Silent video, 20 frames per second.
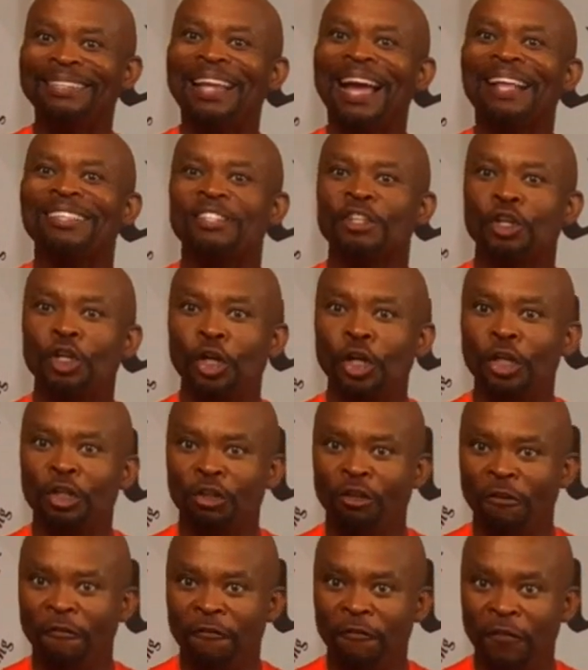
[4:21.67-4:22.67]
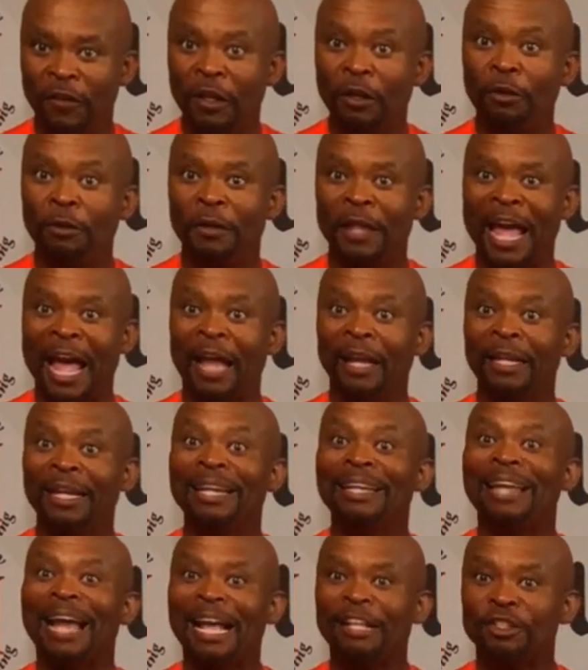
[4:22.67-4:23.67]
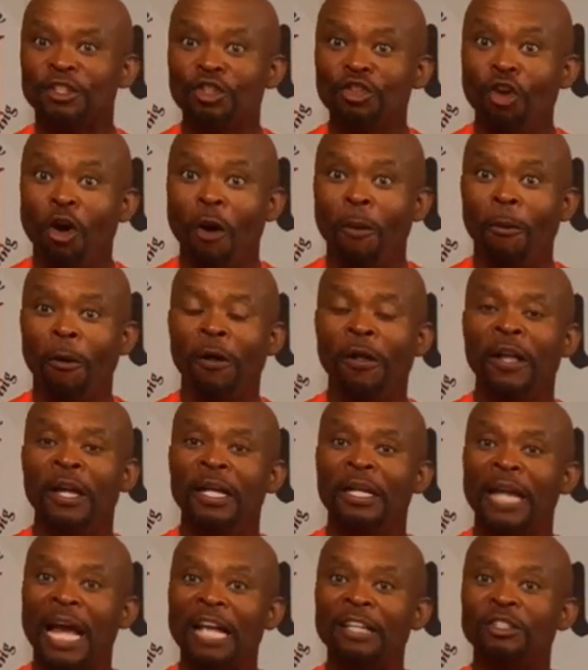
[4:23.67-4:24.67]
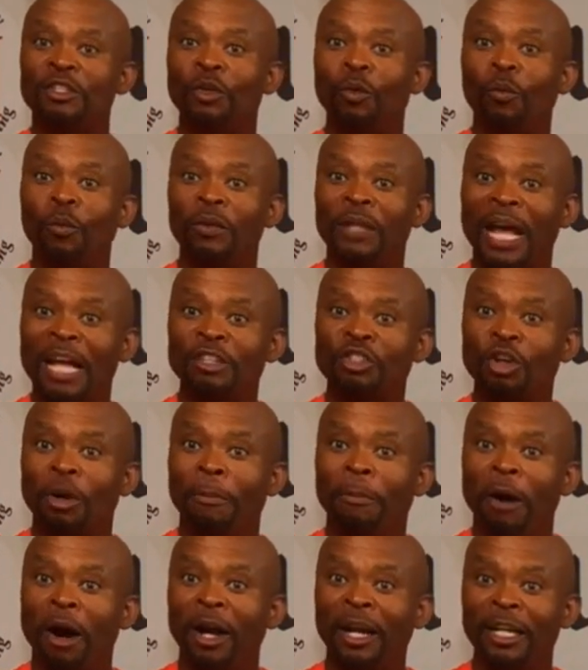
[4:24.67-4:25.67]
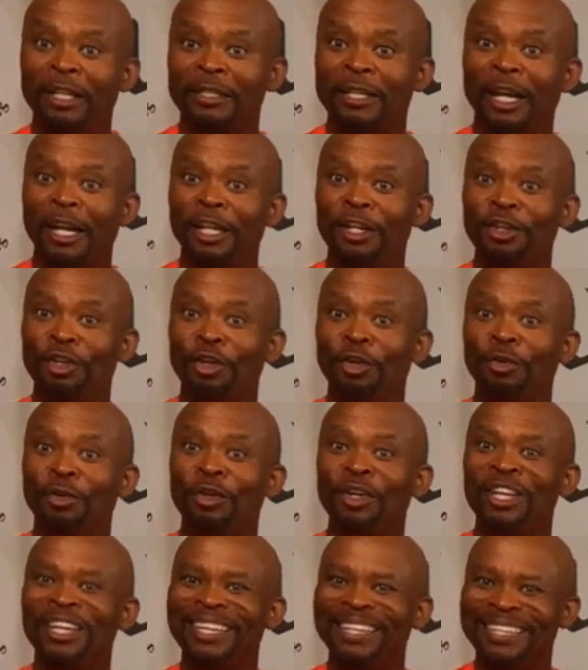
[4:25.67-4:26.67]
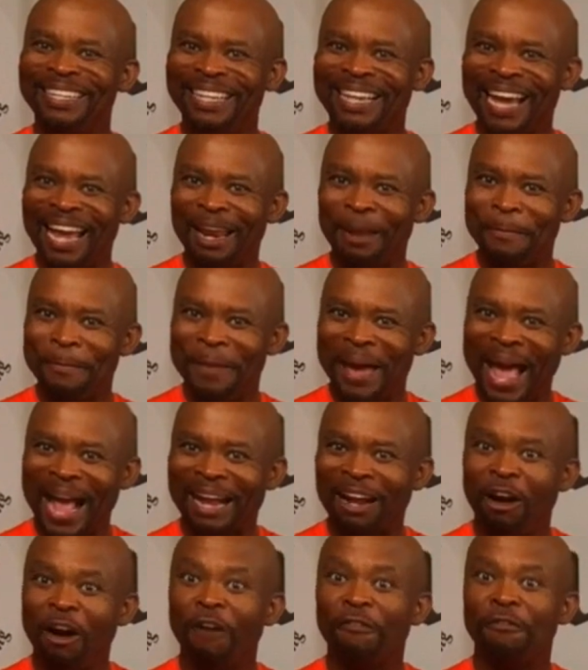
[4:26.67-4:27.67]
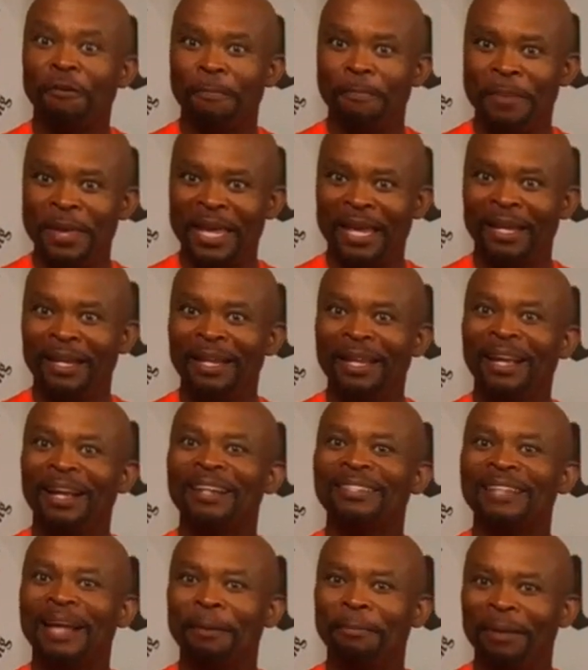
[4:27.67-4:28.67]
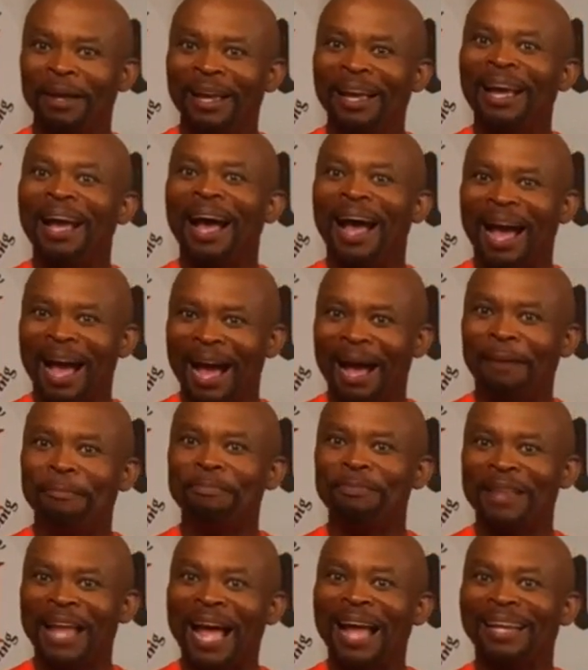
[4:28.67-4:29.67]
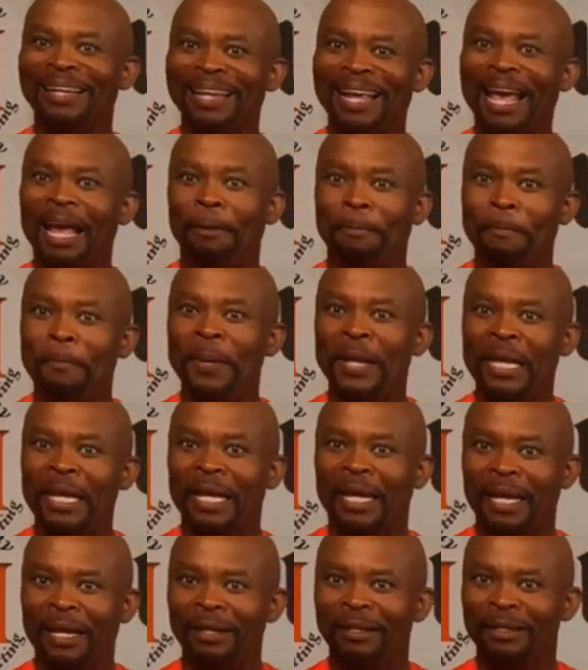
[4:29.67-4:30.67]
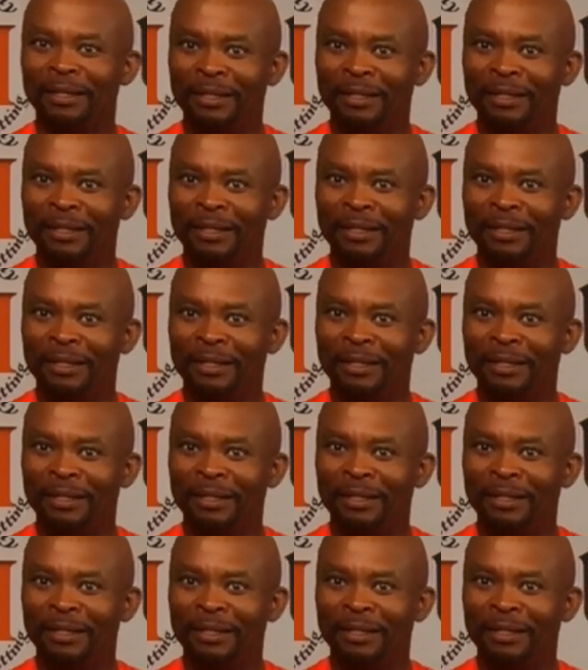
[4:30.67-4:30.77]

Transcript: That's good to feel that. That's normal. That's your body telling you, you gotta back off a bit, because I'm not at peak